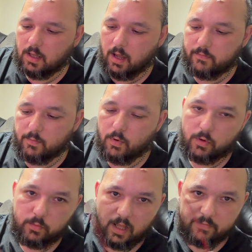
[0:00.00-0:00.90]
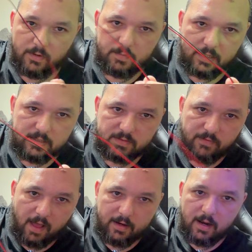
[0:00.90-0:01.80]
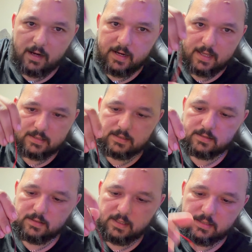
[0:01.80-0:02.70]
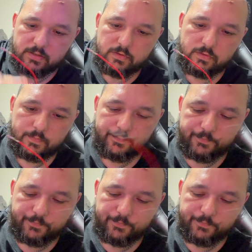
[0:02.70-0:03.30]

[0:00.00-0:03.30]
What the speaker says: will borrow that from this flying harness, these two.